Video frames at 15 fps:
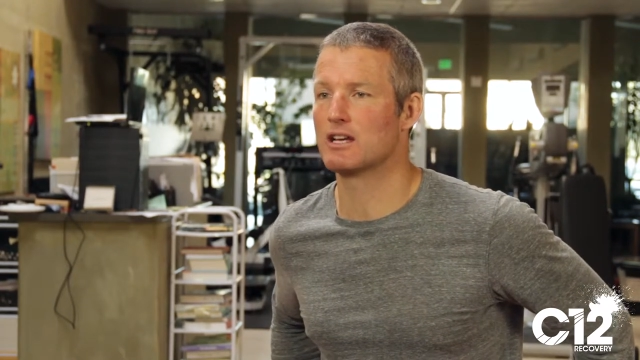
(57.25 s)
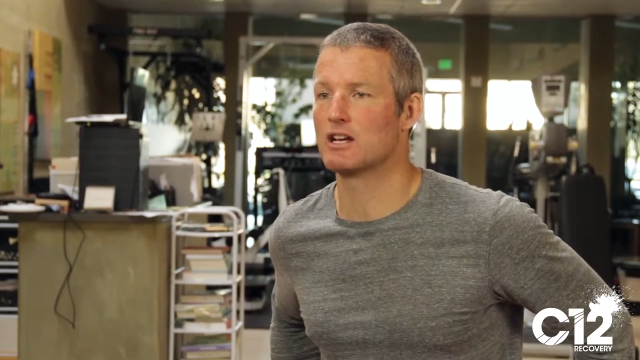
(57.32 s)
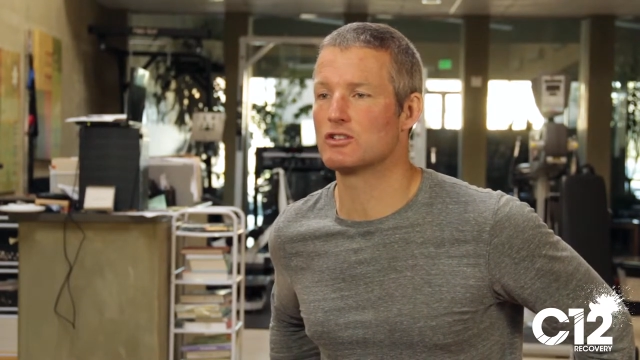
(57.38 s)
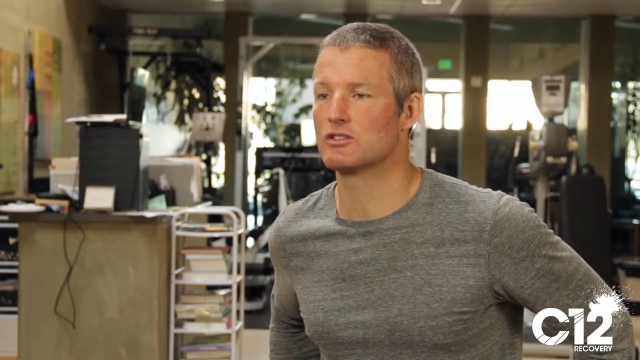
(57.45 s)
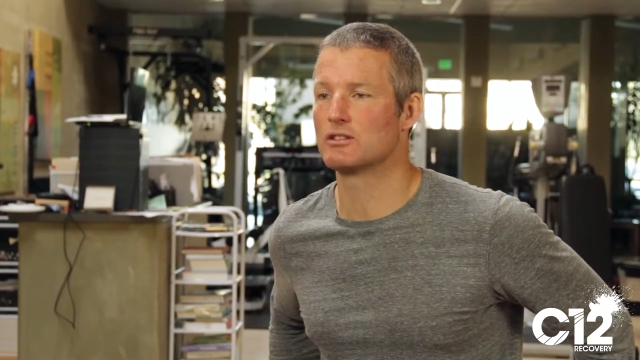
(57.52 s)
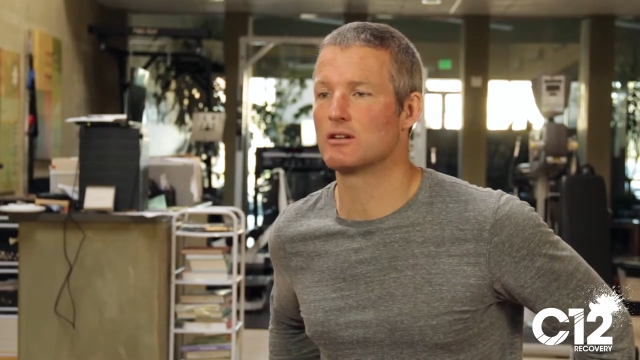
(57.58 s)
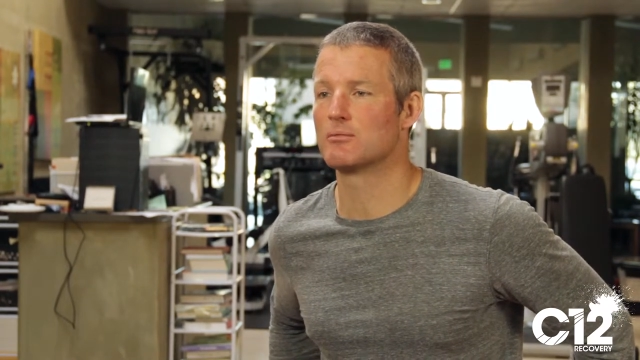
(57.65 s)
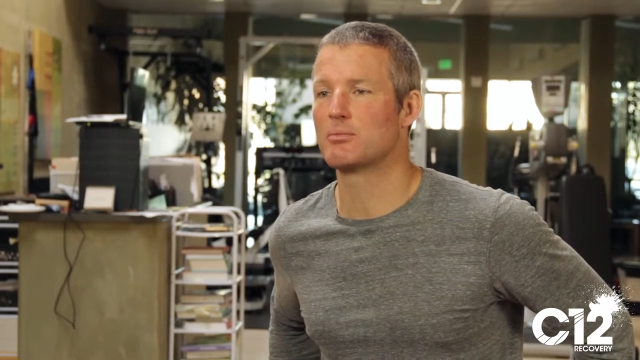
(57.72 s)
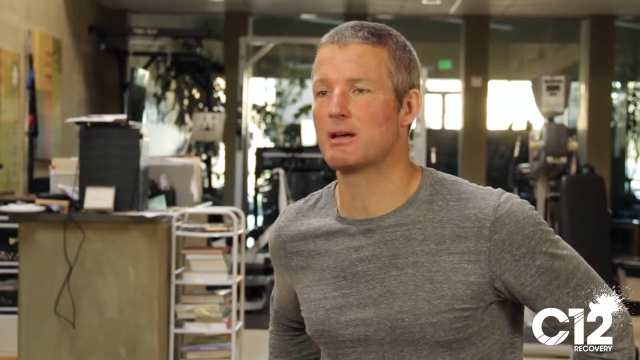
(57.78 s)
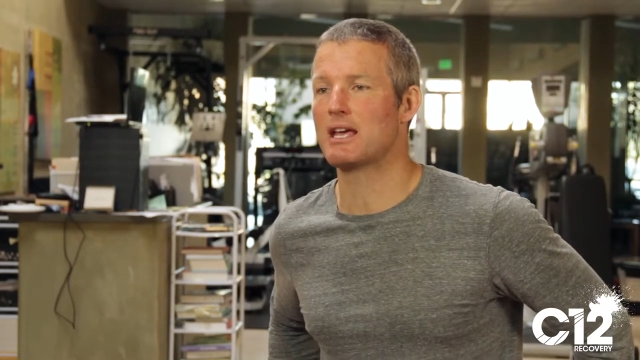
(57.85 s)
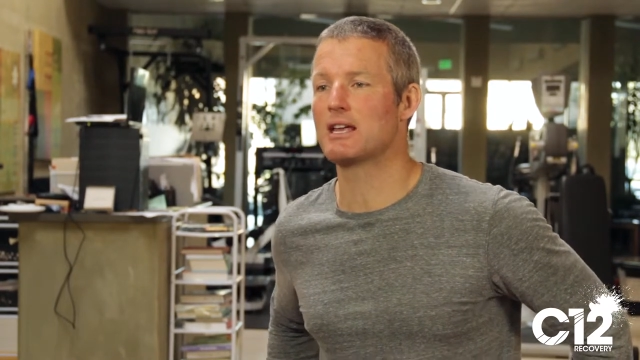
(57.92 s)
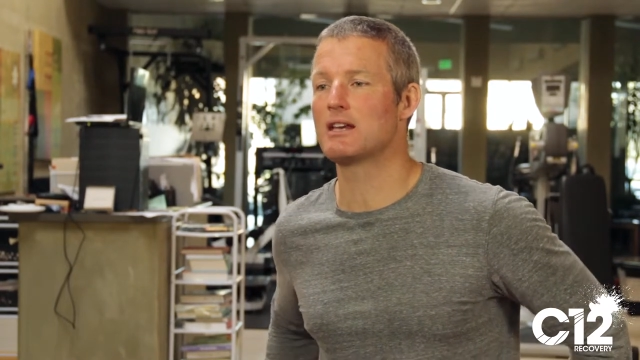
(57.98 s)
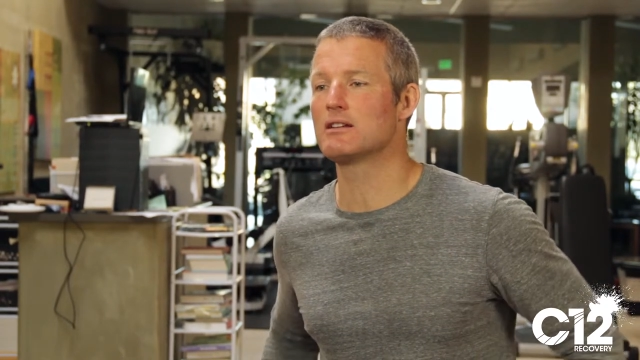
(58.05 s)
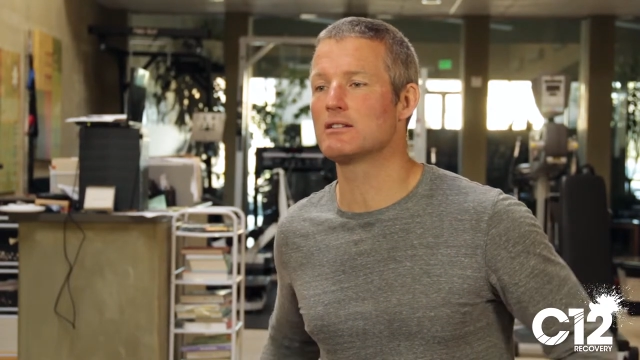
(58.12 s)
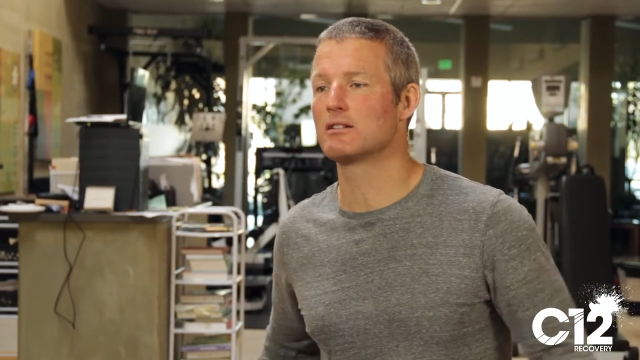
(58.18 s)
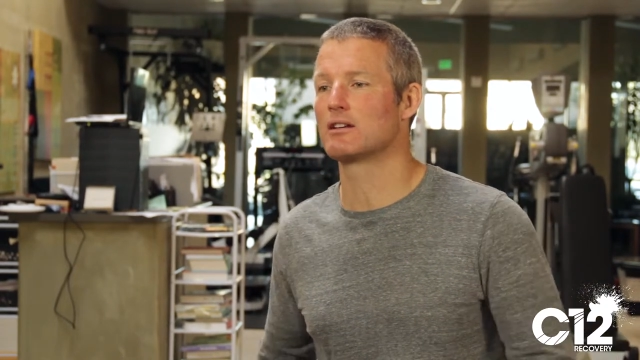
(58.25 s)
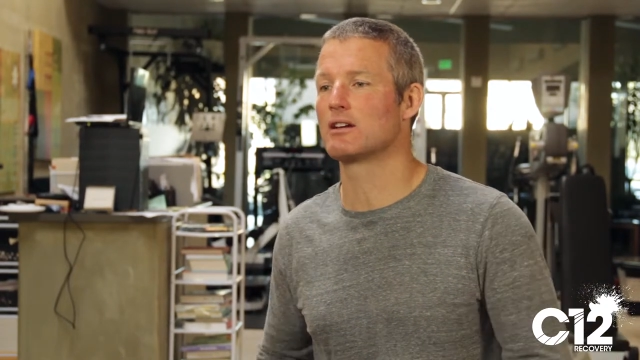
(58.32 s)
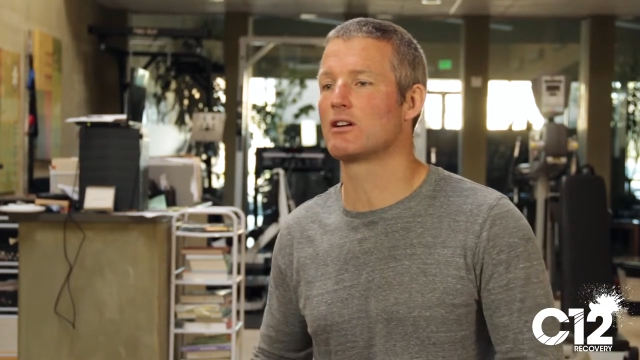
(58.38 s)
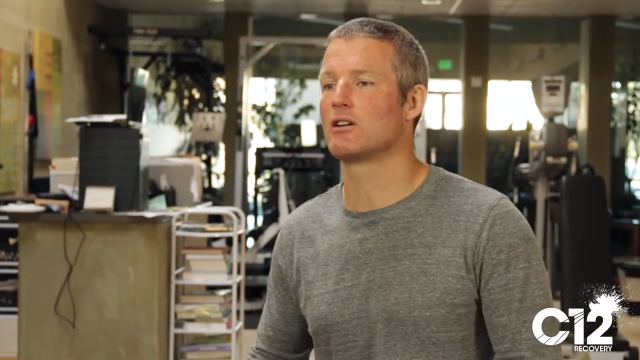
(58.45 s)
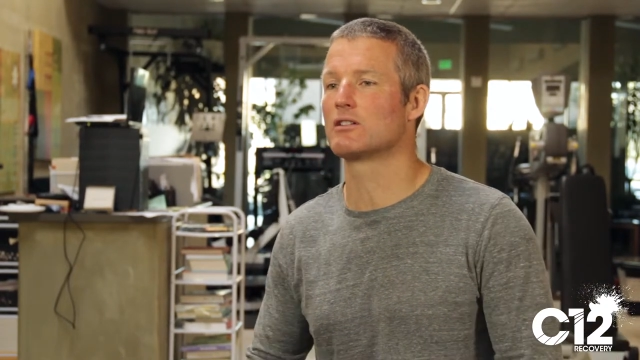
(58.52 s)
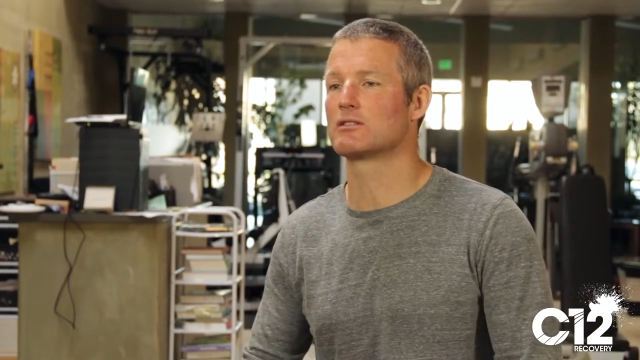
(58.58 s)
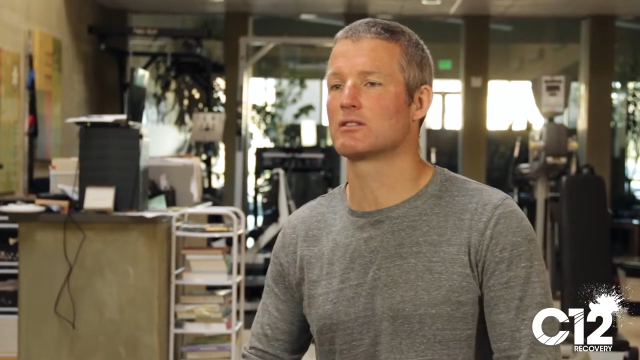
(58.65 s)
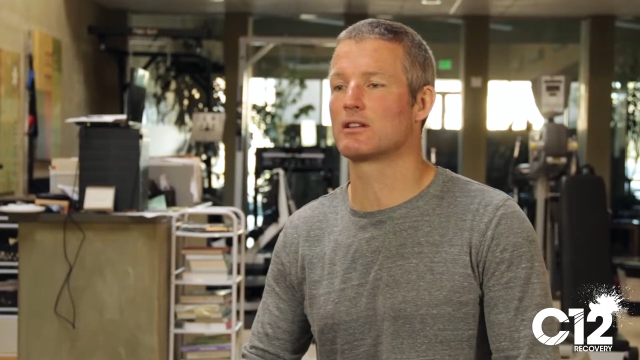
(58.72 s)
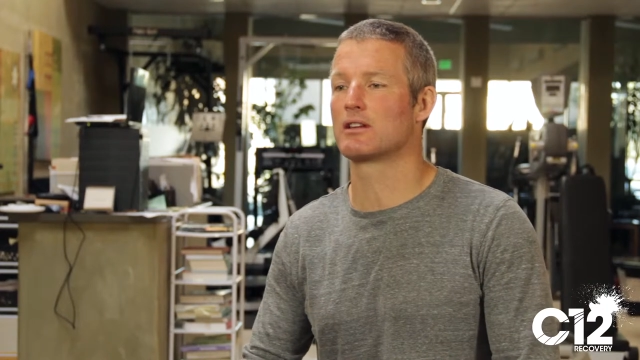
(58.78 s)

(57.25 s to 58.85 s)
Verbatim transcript: tension and pain, so they, cause,